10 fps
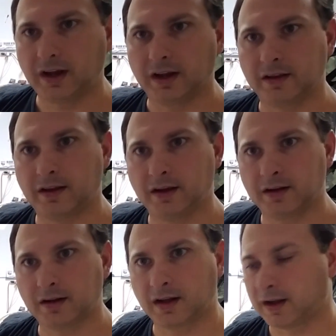And
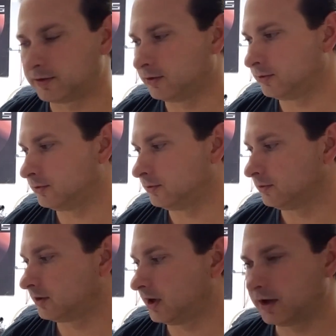then I'd like
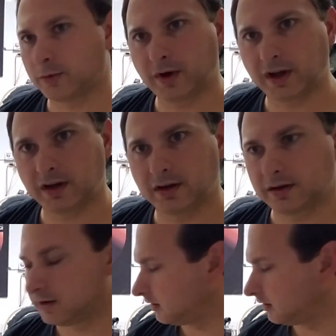to cut away